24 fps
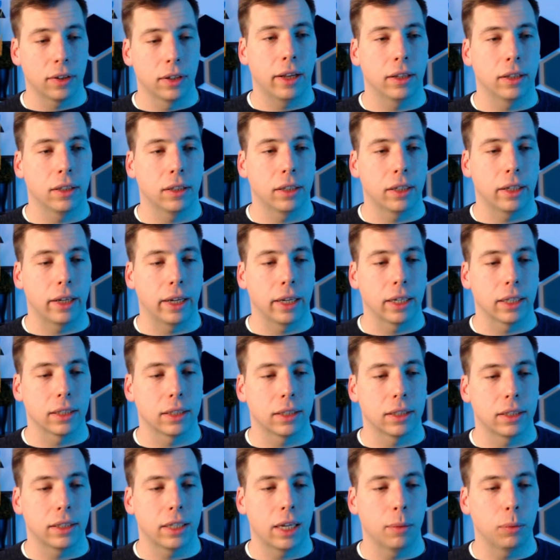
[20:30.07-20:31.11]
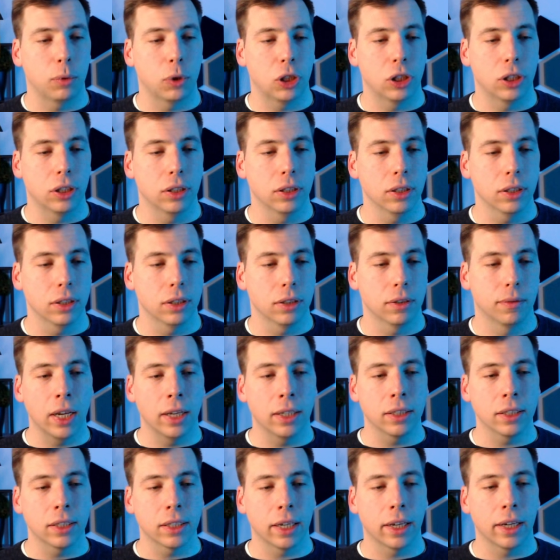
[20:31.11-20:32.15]
handle except
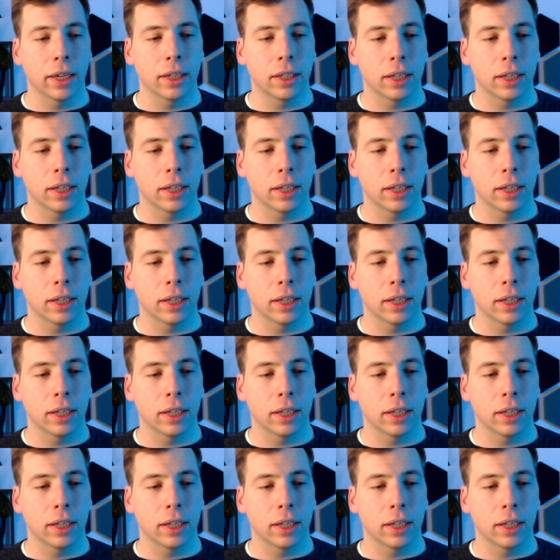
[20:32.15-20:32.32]
and say